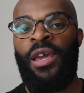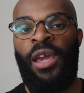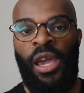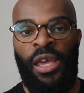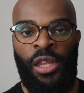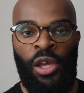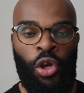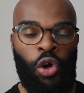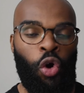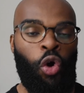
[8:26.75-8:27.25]

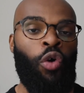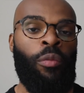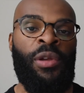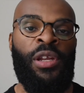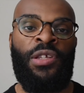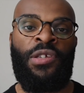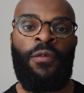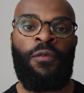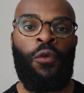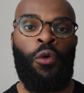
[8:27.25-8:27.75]
And then Coleman
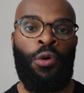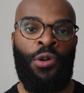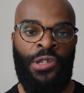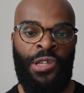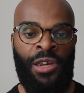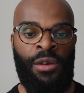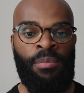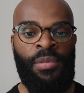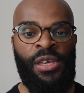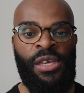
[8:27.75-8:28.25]
is, of course,
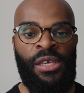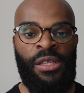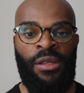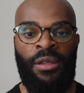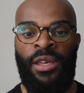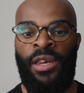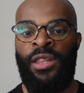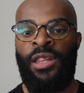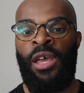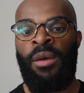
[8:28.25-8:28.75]
going to be
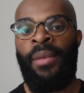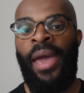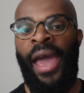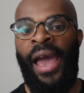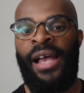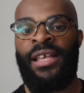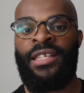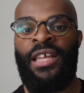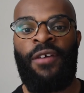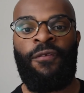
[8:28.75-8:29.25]
leading them
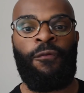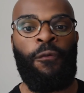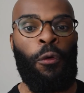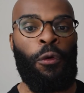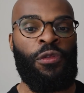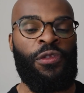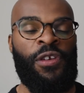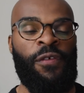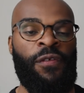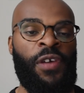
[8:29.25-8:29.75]
as that
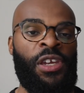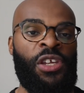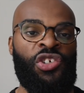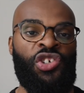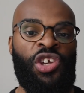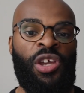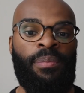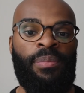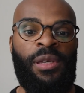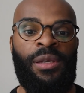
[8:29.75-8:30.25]
fourth defending
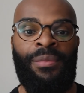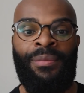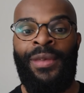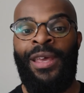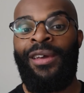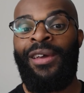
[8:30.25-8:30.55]
champion.